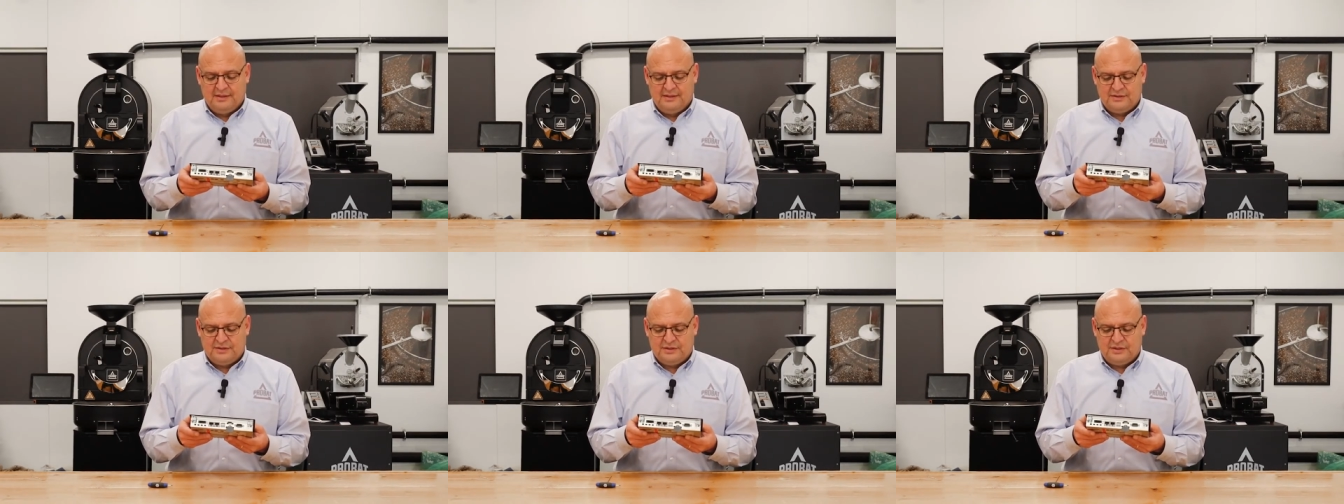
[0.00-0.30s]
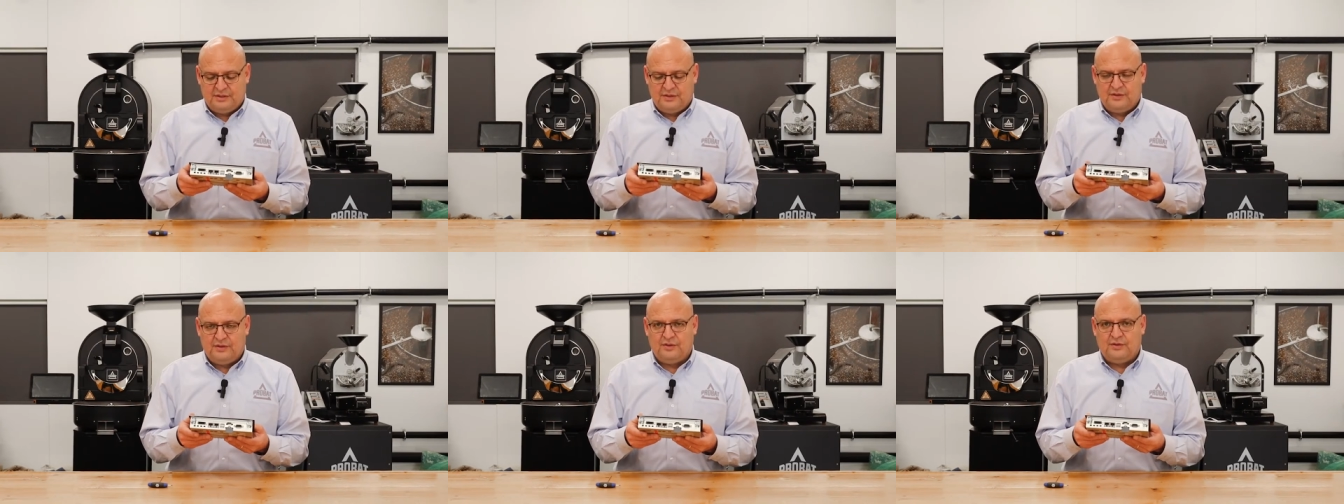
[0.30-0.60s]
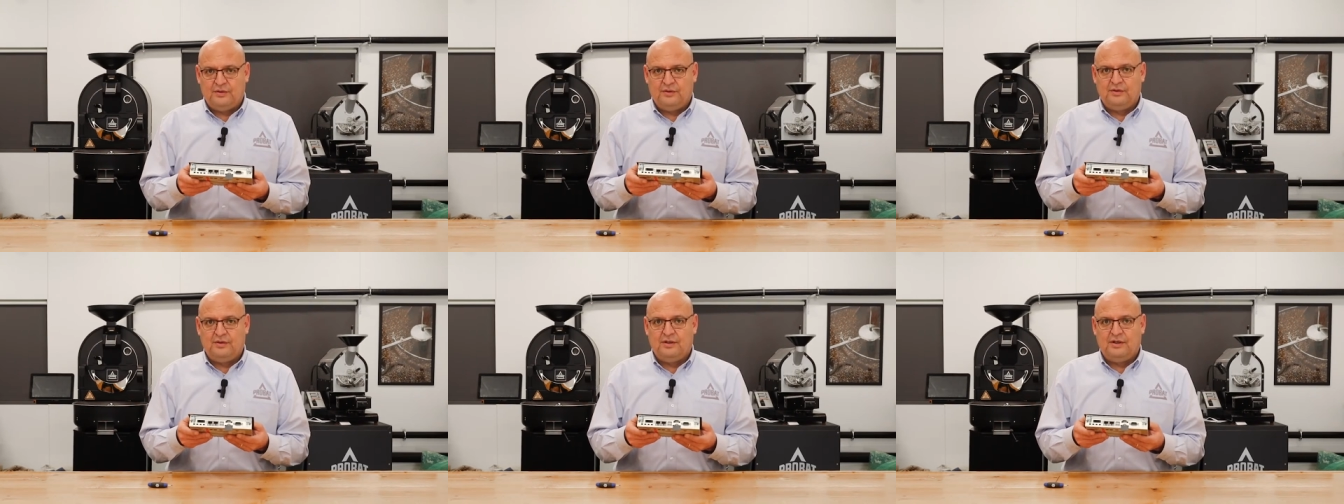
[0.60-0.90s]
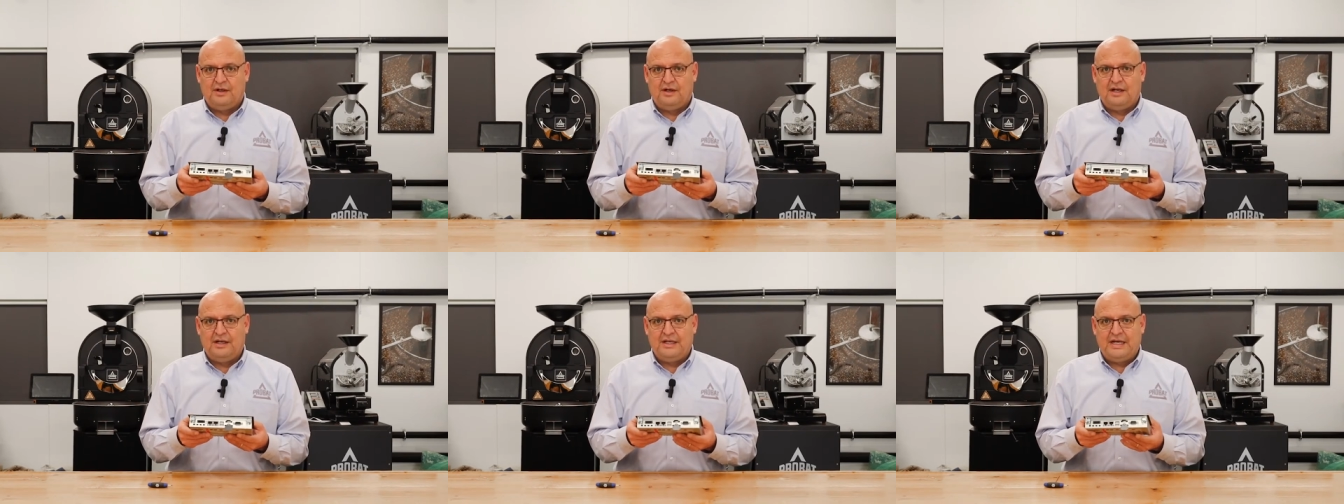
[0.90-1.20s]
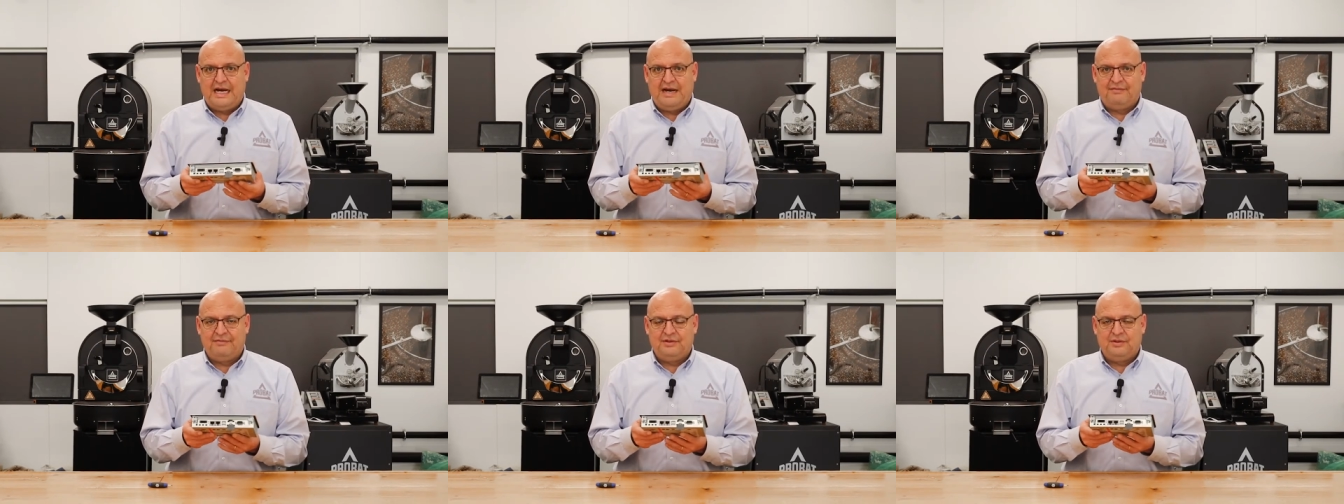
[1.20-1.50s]
So all
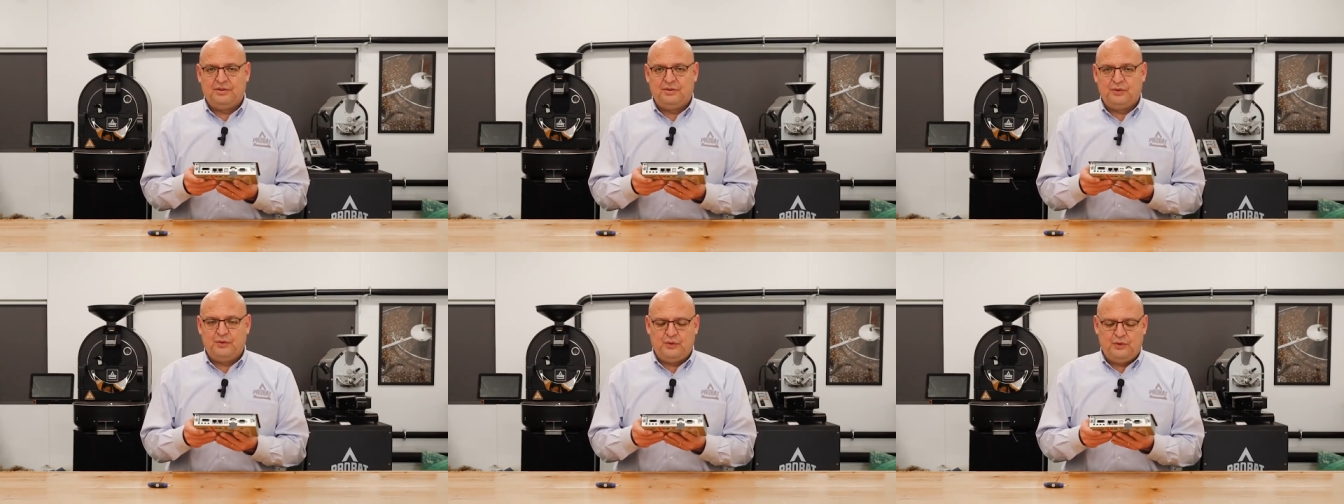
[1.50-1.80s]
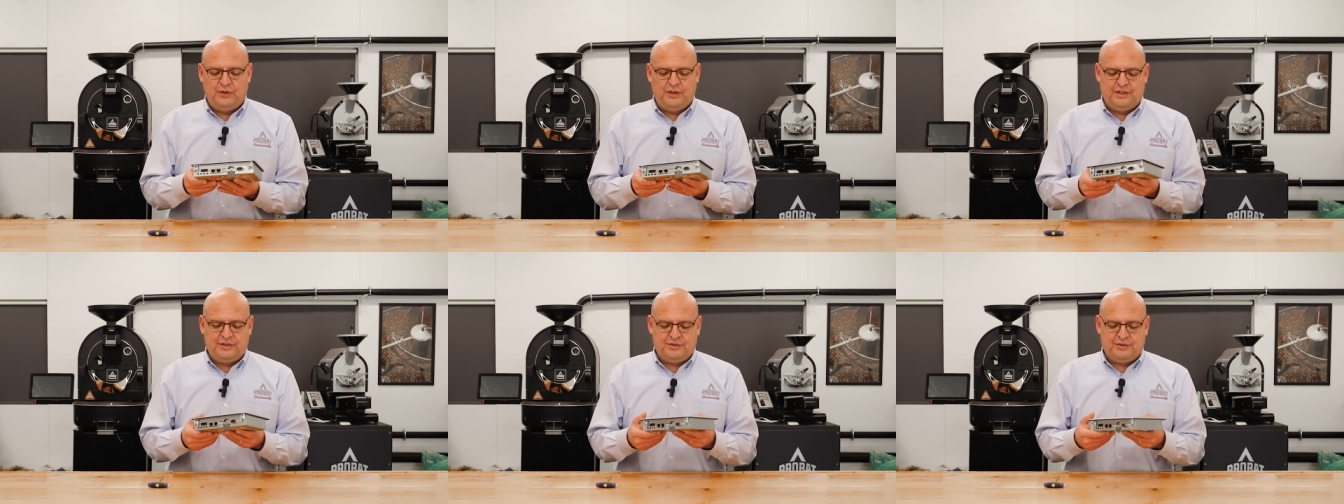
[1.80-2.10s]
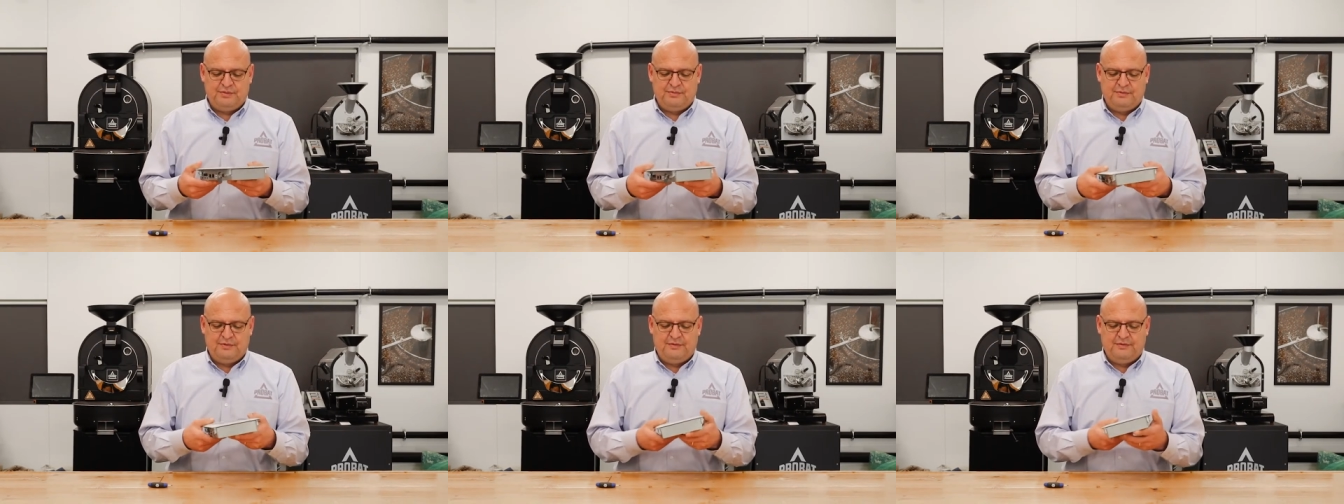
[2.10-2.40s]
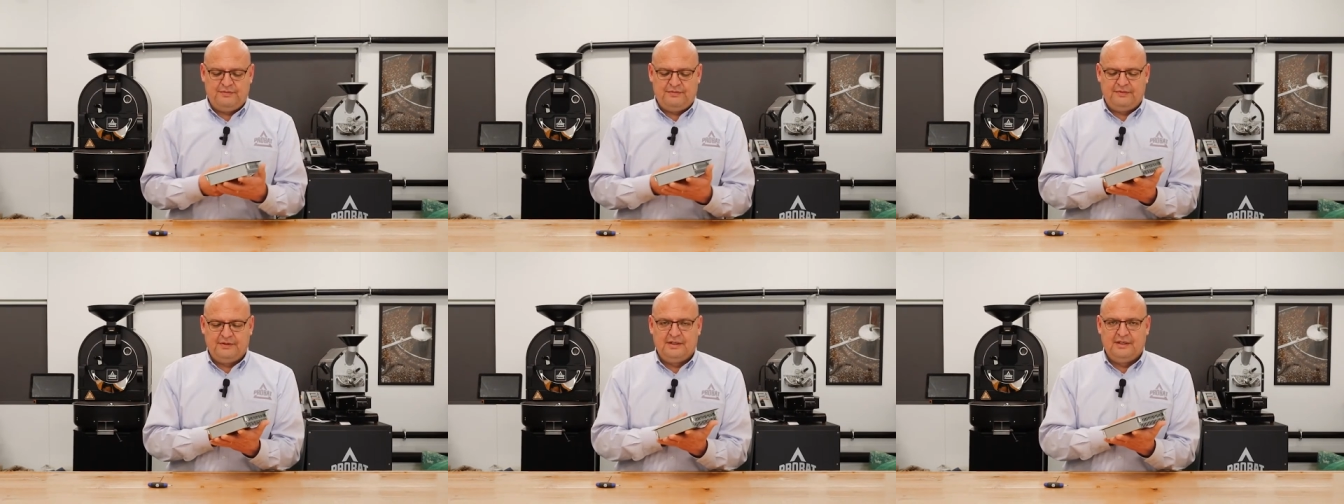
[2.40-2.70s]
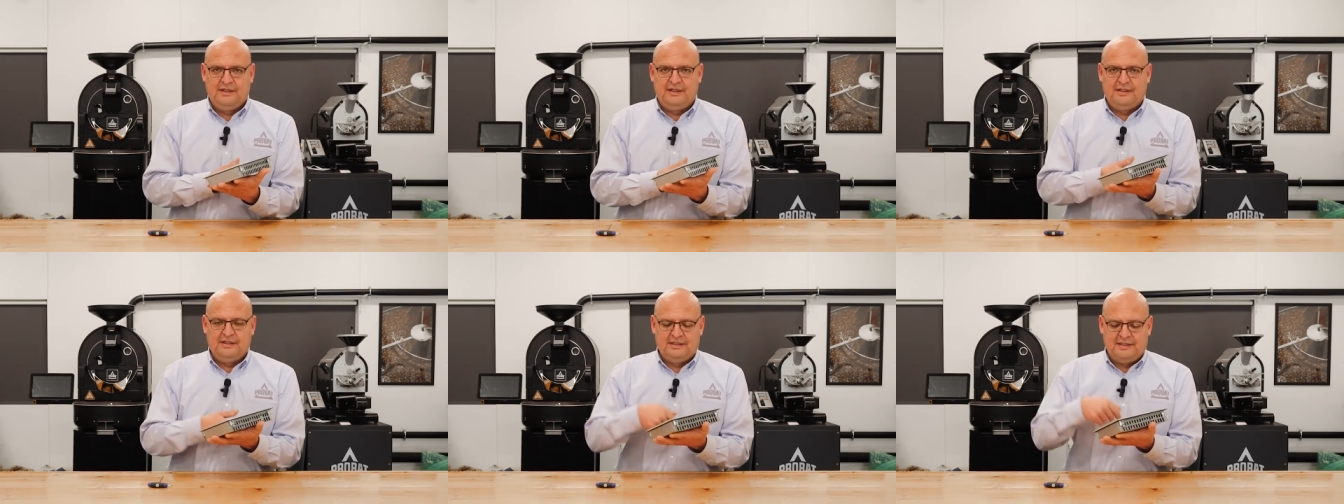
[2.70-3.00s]
you have to do is remove
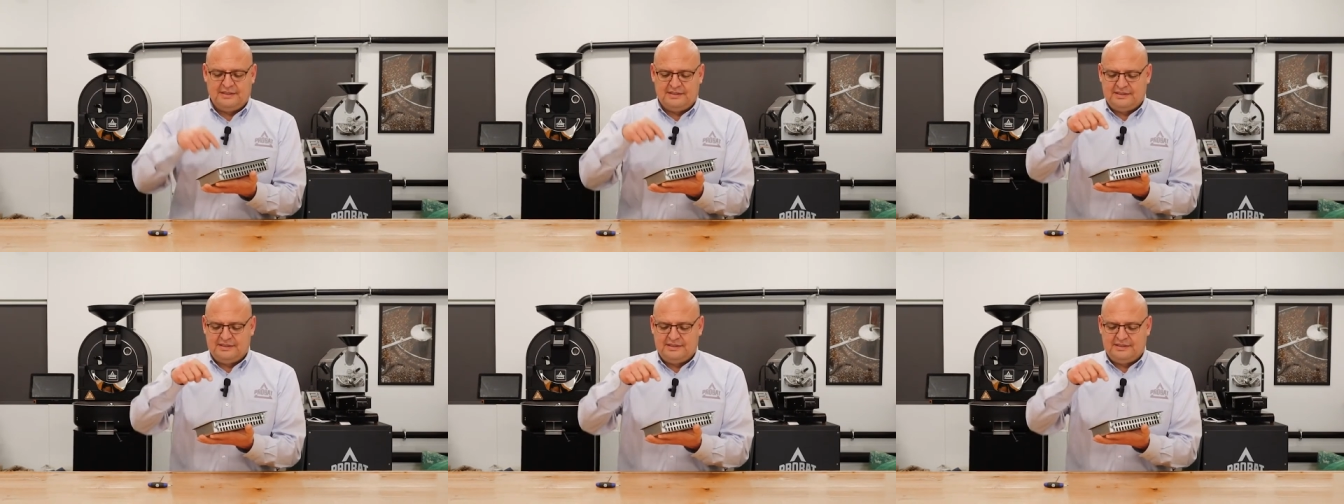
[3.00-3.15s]
the